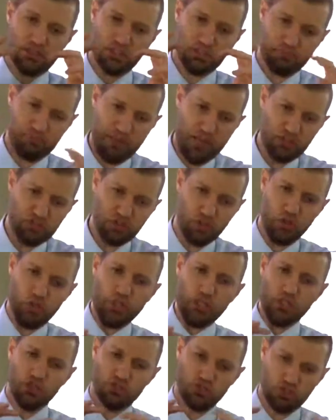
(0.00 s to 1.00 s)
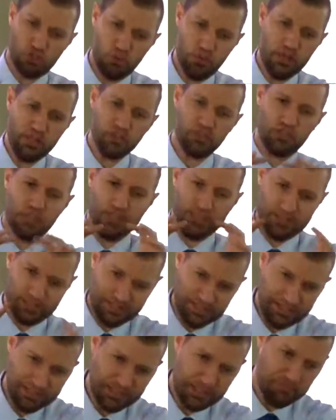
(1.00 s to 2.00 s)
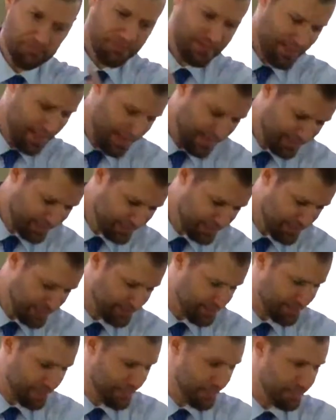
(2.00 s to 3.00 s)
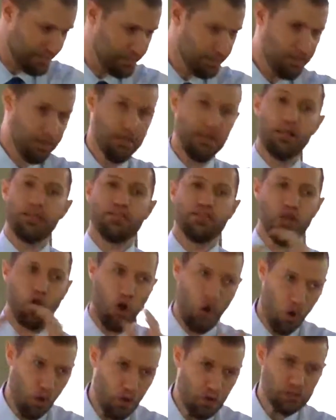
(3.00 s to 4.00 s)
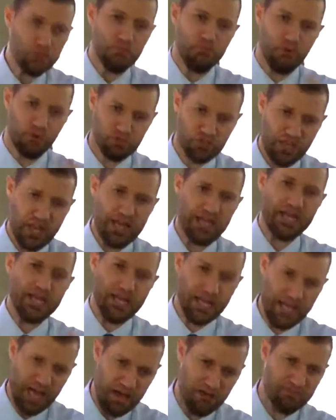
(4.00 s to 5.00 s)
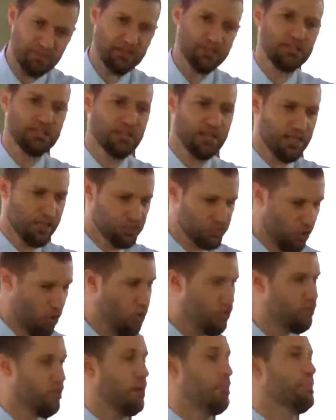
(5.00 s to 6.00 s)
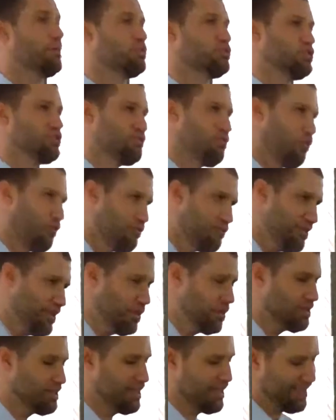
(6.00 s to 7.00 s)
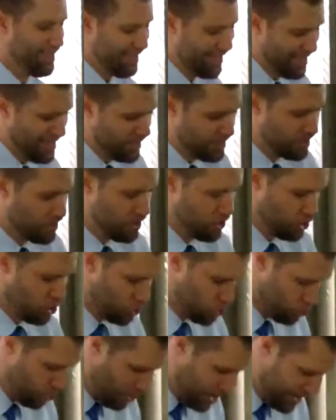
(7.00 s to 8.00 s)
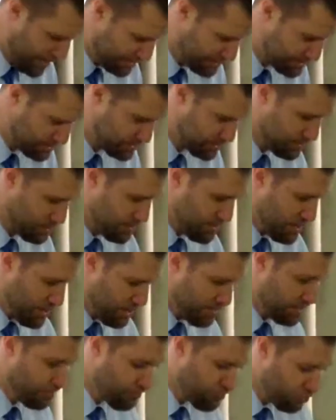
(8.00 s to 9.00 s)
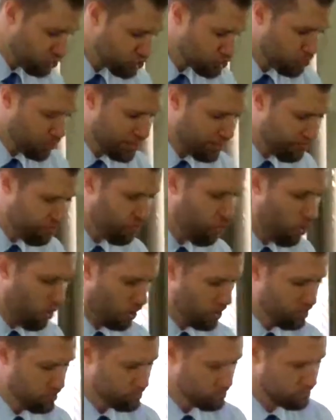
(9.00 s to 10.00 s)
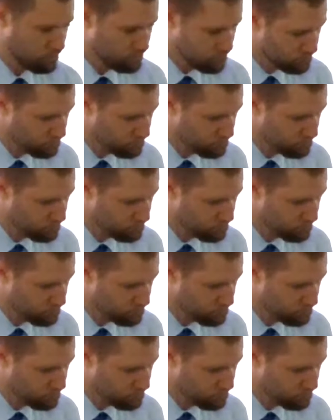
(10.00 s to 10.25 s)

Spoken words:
special Jewish system that existed. The old Mosaic covenant is over because it's fulfilled in Christ. And then verse 24,